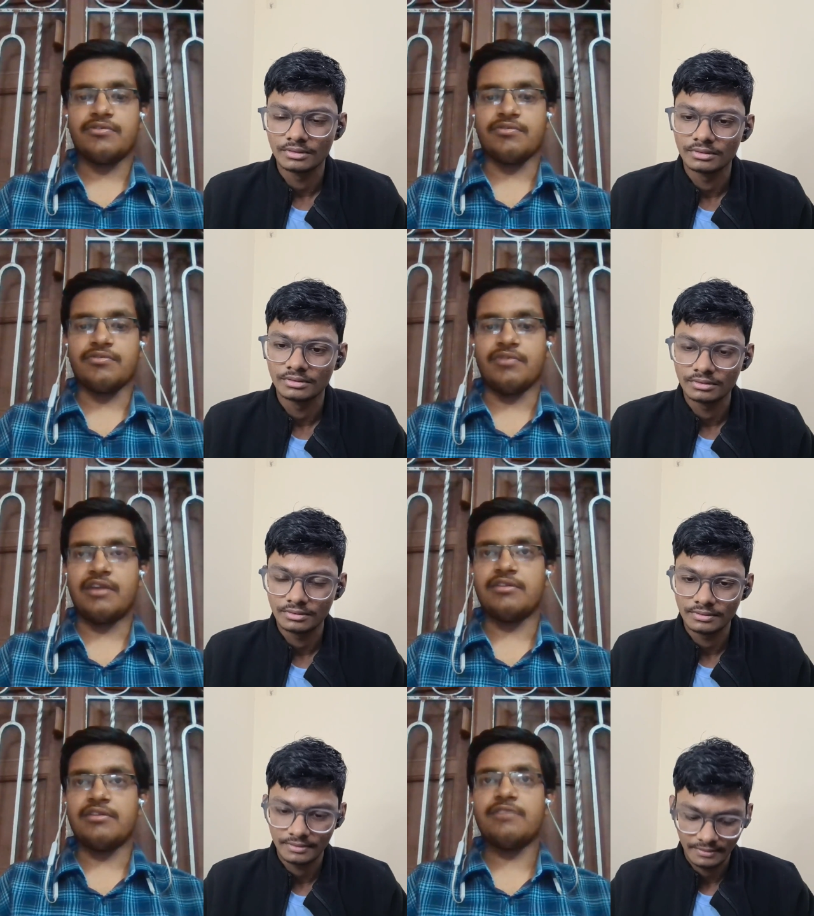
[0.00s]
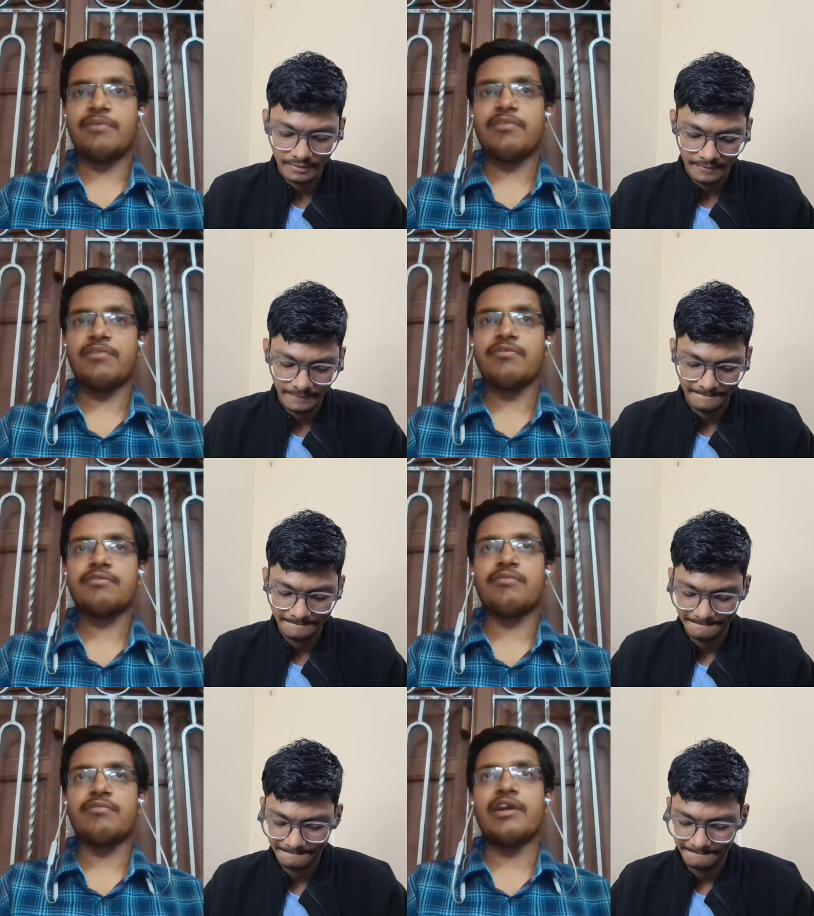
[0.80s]
Speaker 1: So, and this paper
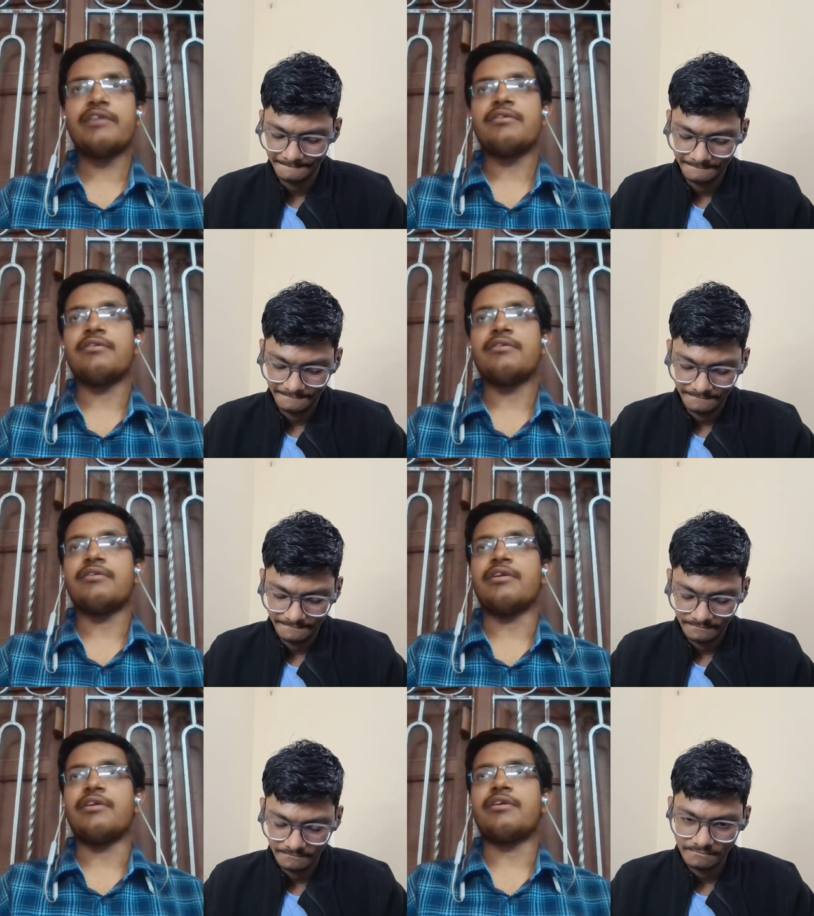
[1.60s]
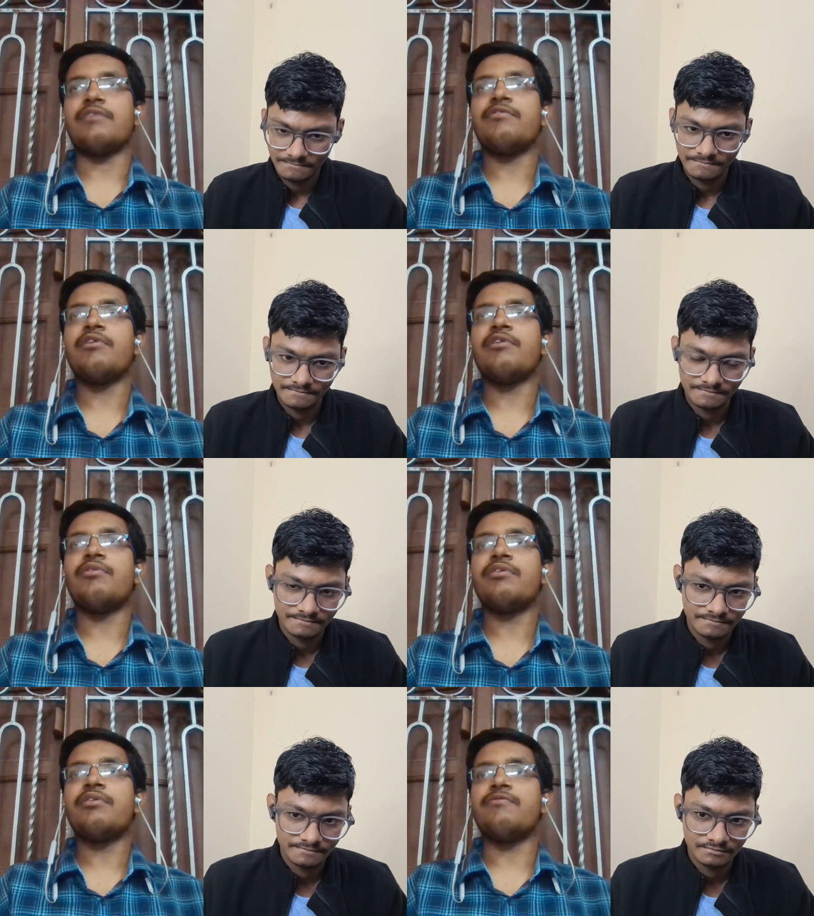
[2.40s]
was quite like if you are
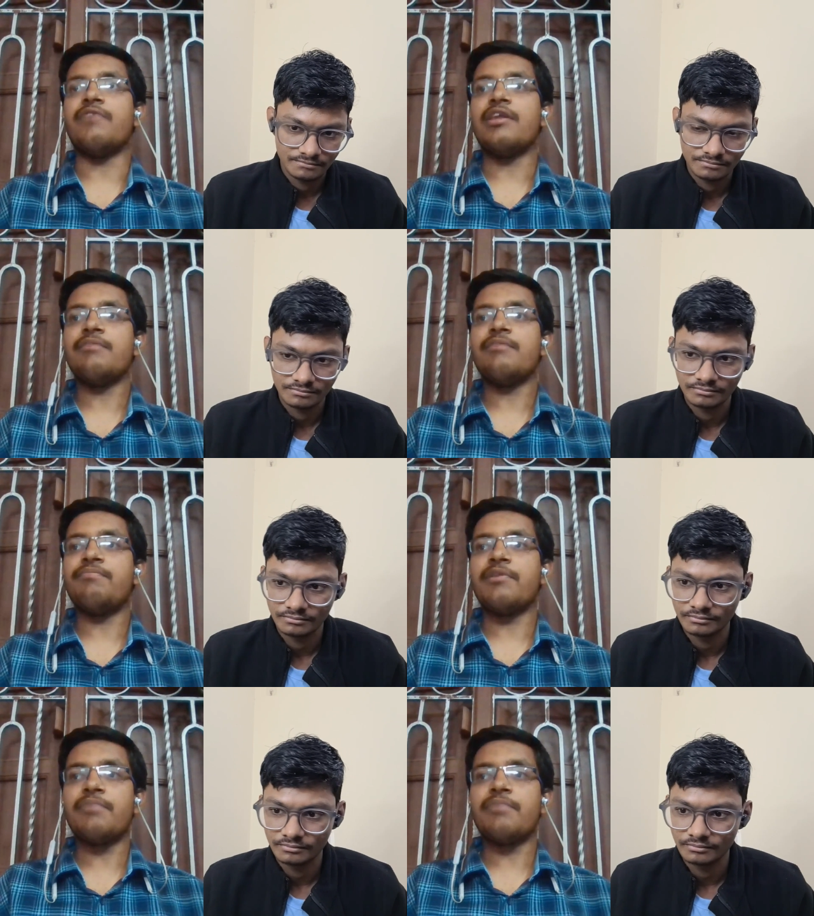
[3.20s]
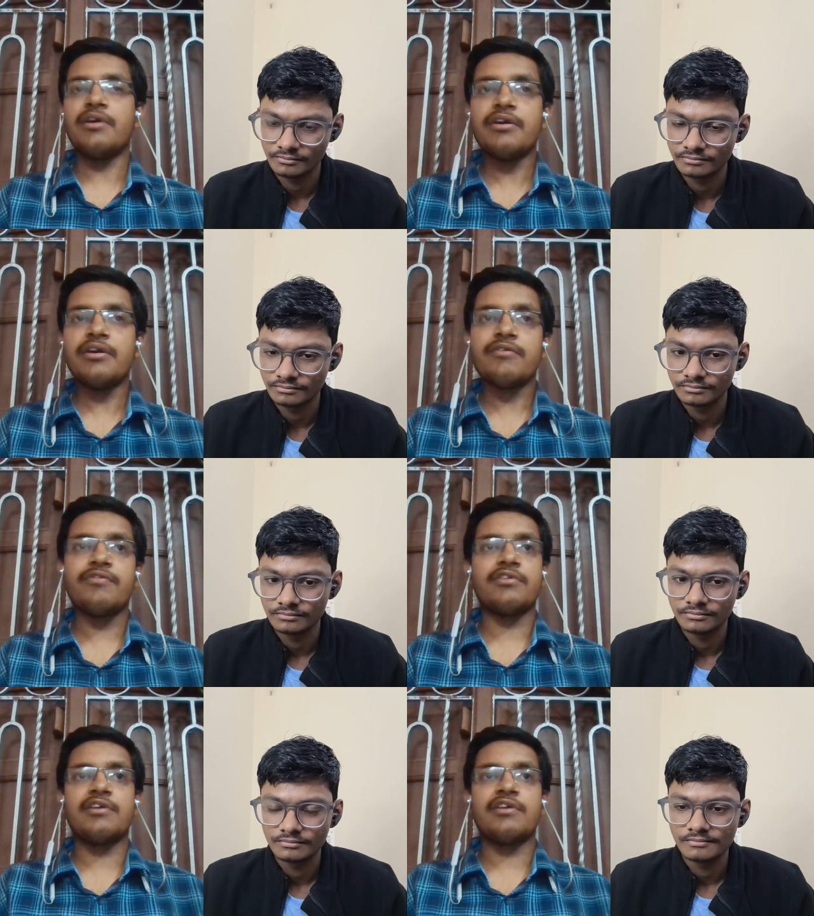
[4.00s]
not very prepared
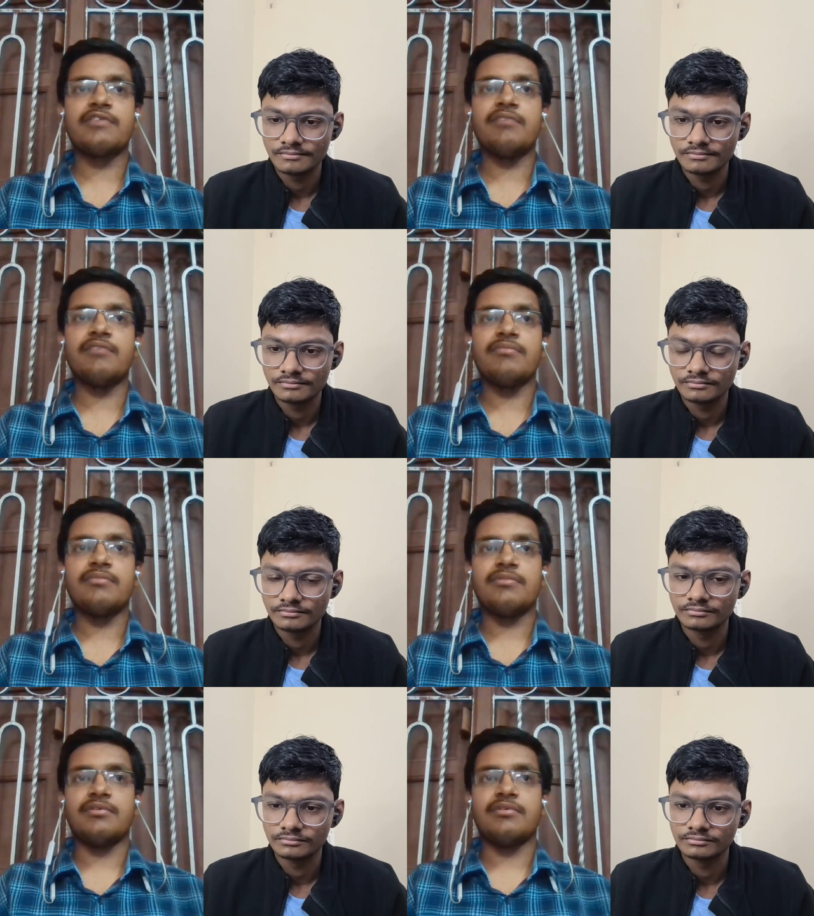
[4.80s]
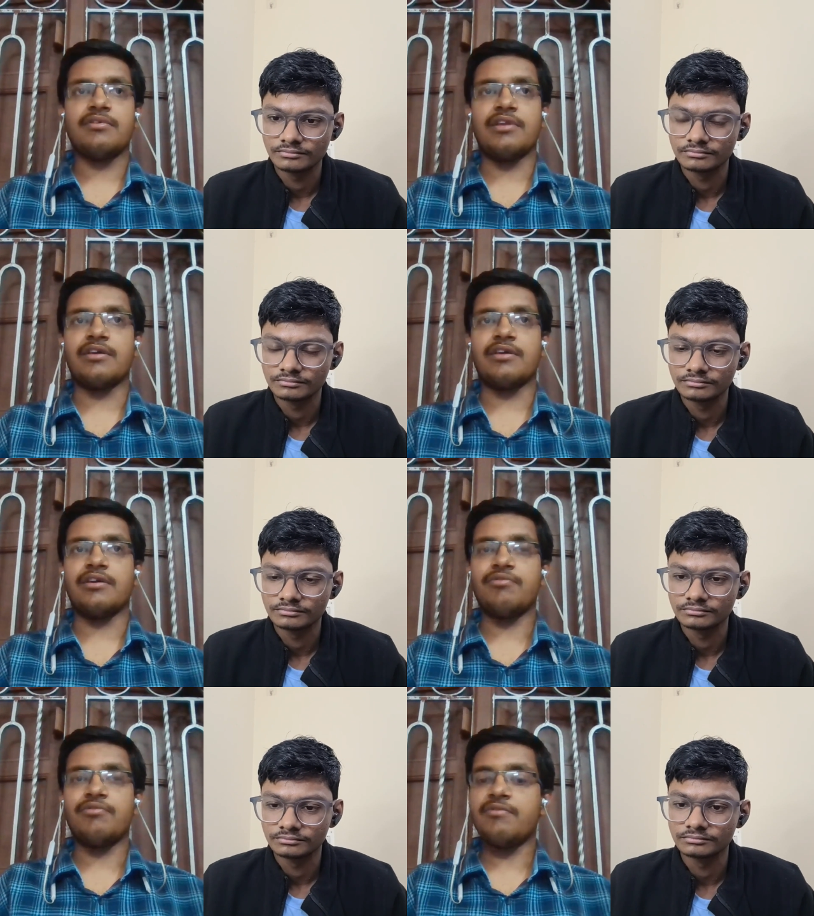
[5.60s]
for the exam, like
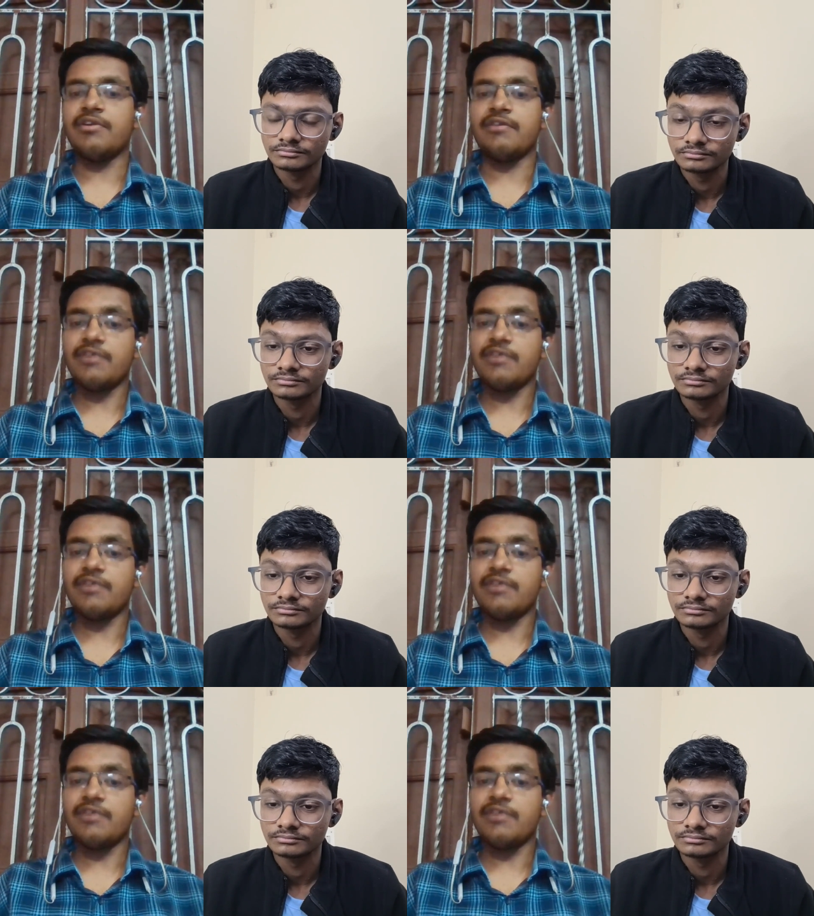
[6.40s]
it would be very